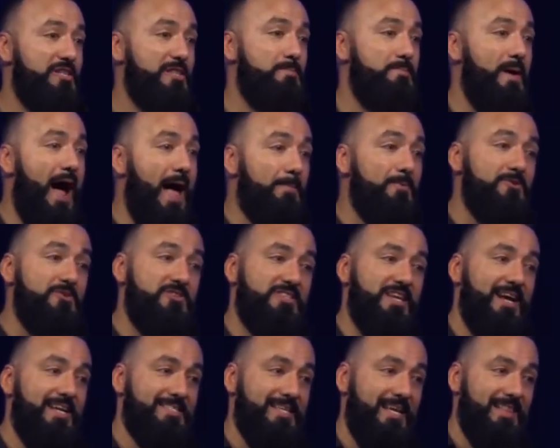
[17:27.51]
The Bible
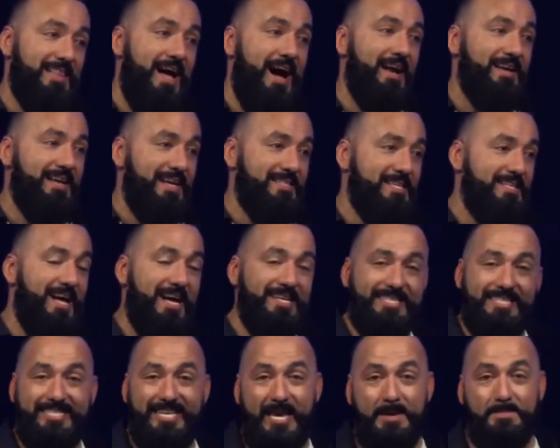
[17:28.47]
says a lot and has a lot
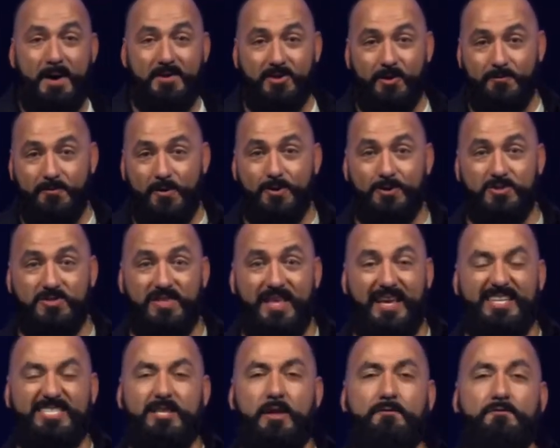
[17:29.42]
to say about the first
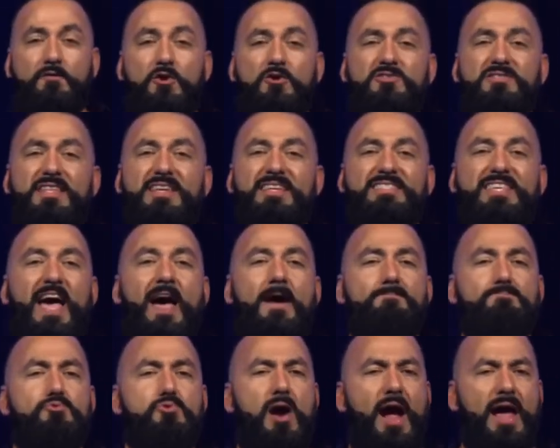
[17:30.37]
things. The first things
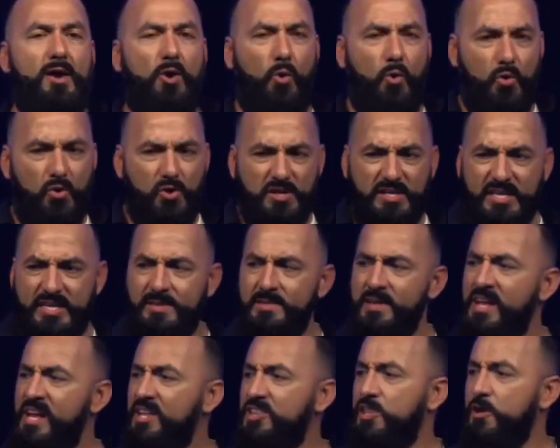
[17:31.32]
have priority.
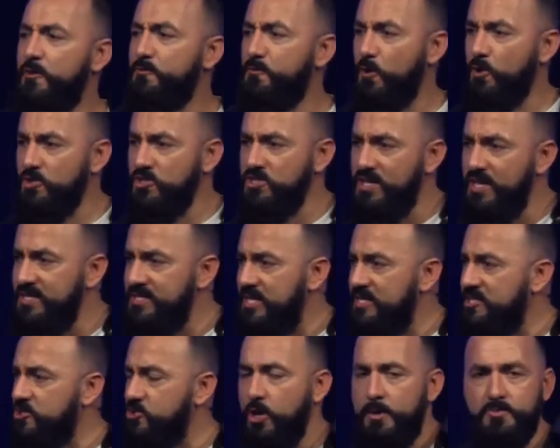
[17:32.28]
The first things
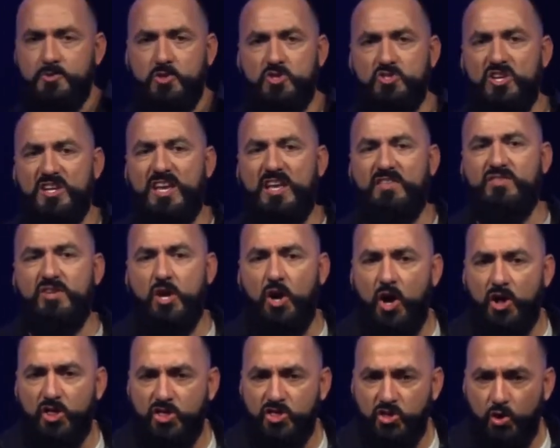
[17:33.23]
in scriptures are given
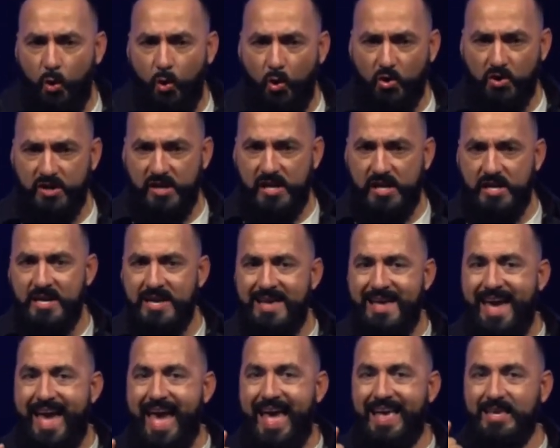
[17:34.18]
authority
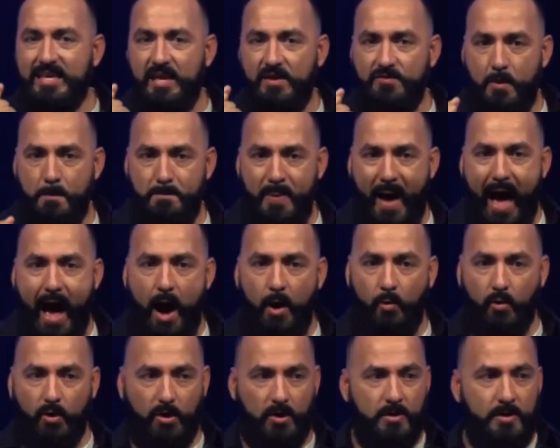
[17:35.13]
and given
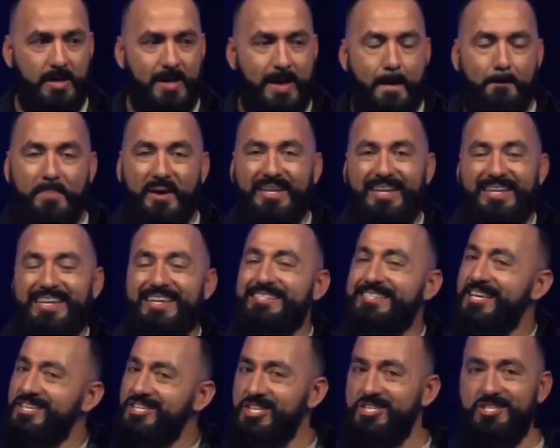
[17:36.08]
power. But in
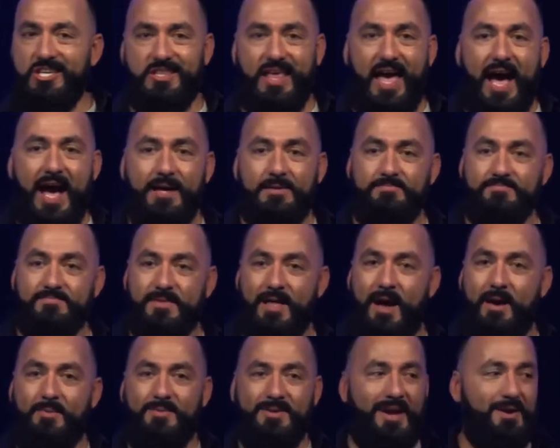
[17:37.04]
addition to that,
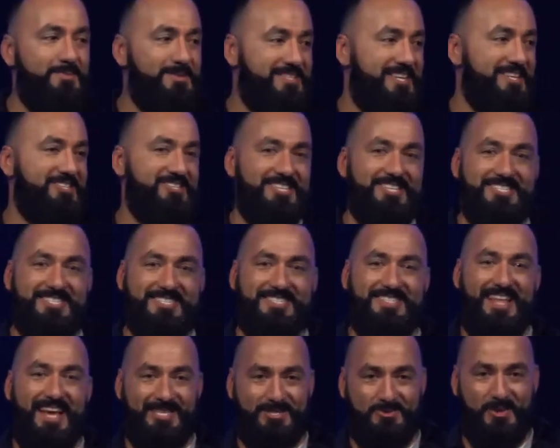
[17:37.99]
I'm, I'm going to teach you this
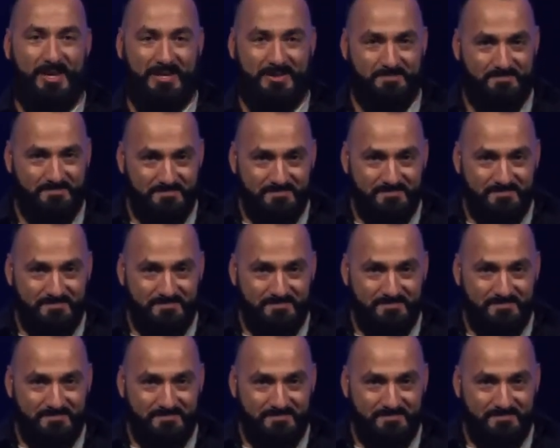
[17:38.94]
next week.